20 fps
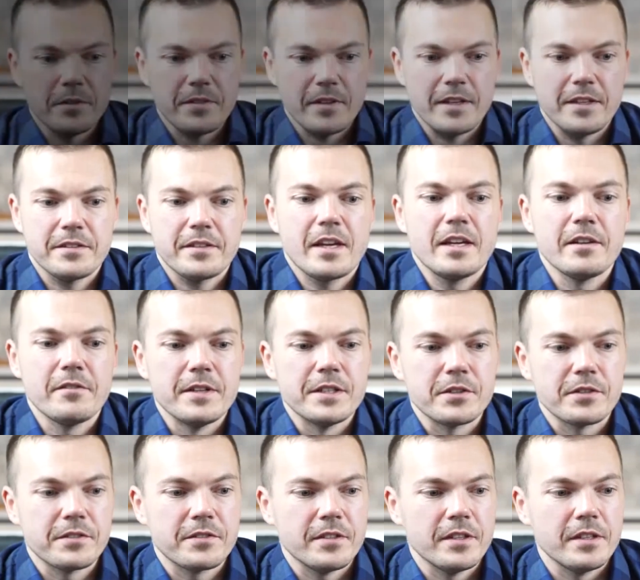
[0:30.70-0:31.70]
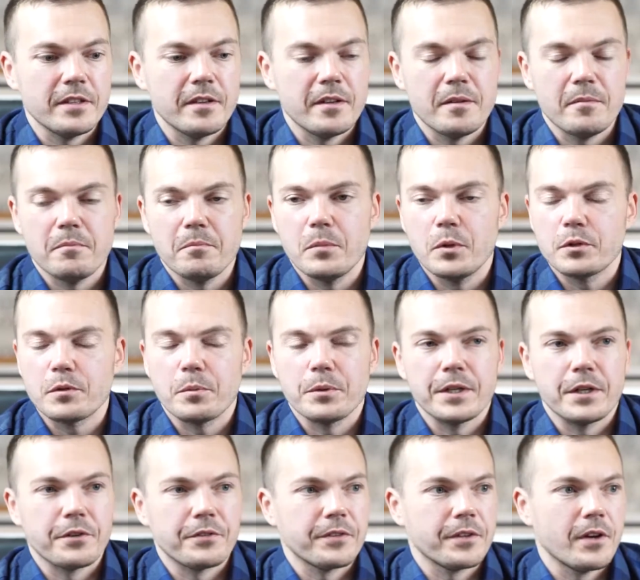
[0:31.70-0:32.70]
it's kind of interesting. Multiple
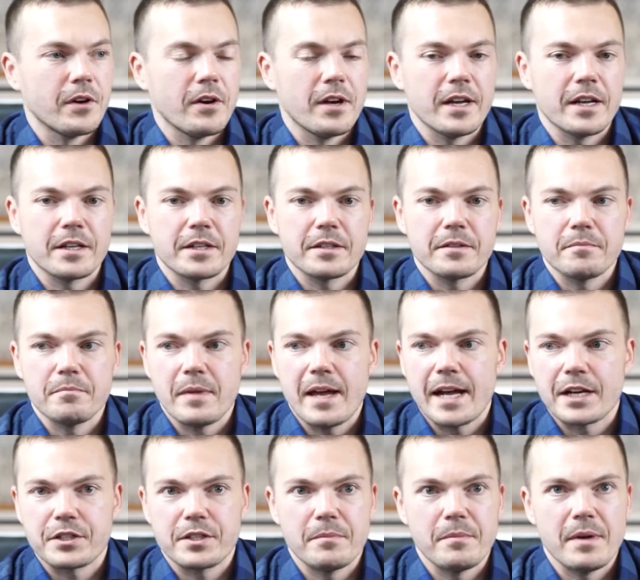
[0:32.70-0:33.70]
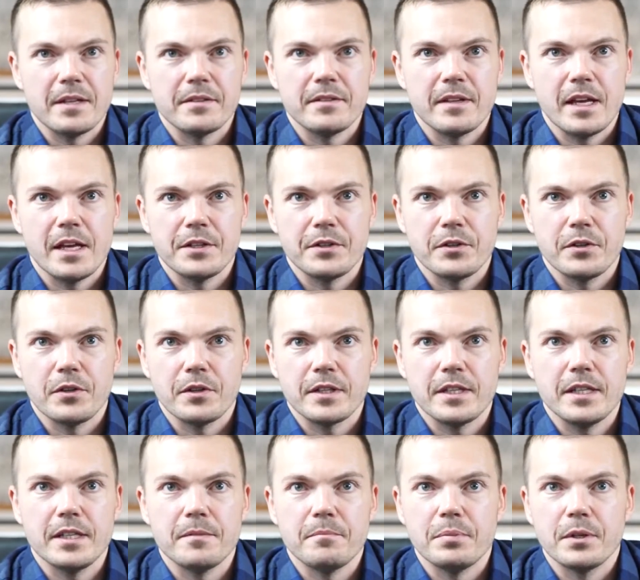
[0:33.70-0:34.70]
years ago, I actually met Daniel.
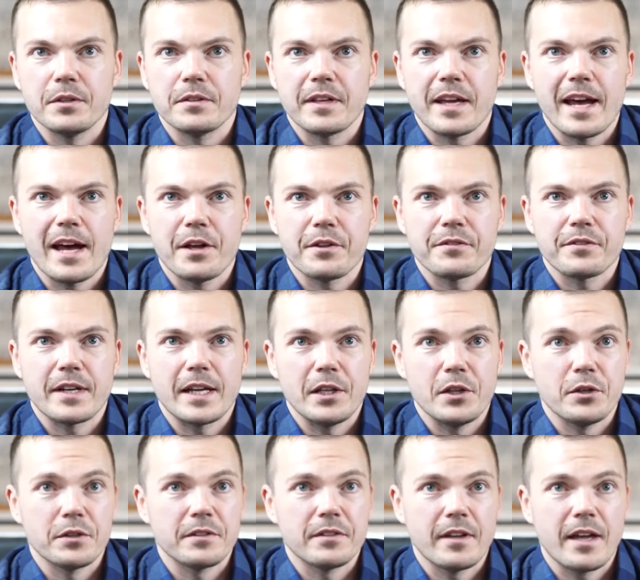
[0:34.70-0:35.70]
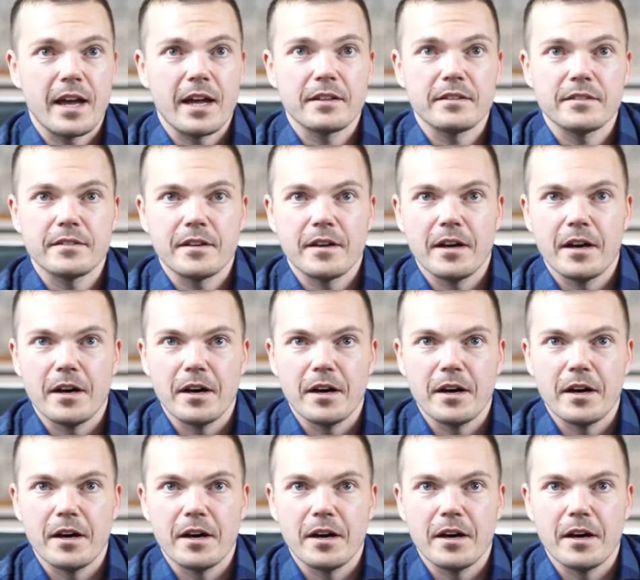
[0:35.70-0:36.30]
He had built a house that I looked at,